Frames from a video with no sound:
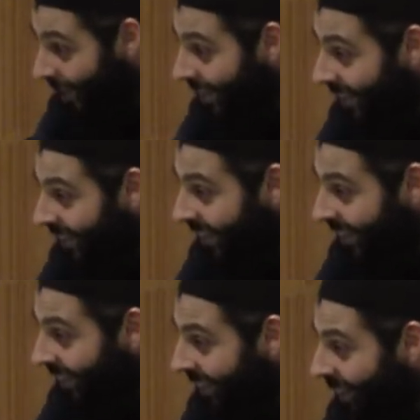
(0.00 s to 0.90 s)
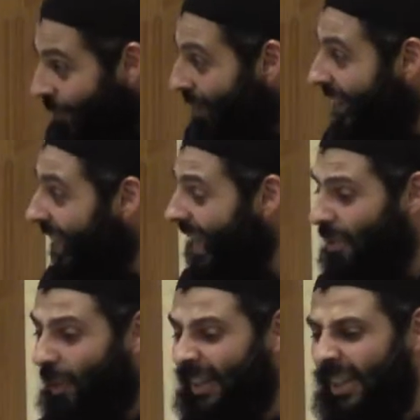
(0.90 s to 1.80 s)
see, but
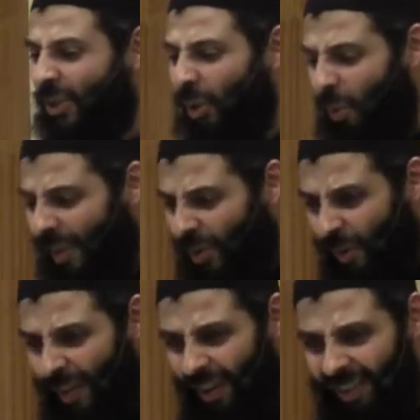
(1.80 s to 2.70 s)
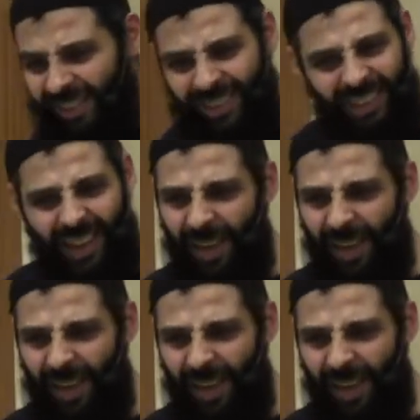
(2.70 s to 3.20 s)
they, when they saw what's going on,